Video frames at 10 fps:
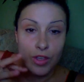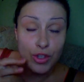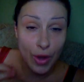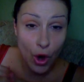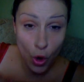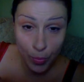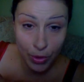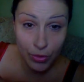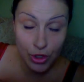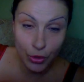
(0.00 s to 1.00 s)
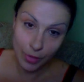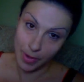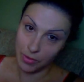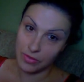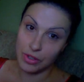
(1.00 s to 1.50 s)
So I hope you enjoyed
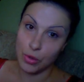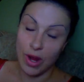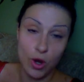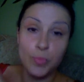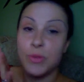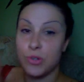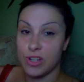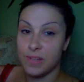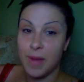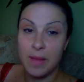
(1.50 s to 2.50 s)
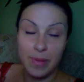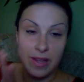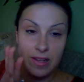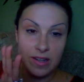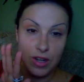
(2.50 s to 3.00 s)
my review. I hope you trust my
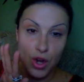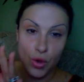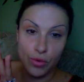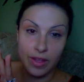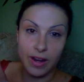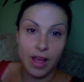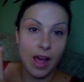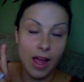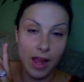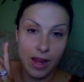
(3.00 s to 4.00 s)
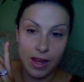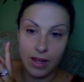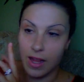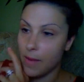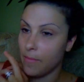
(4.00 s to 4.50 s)
opinion and know that
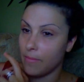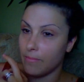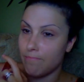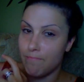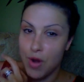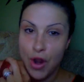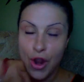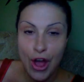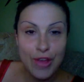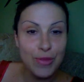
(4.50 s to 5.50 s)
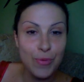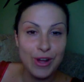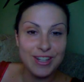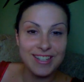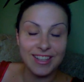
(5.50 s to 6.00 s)
I am not the
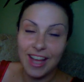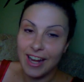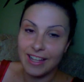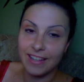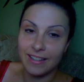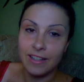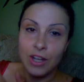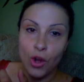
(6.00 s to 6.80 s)
one to lie to you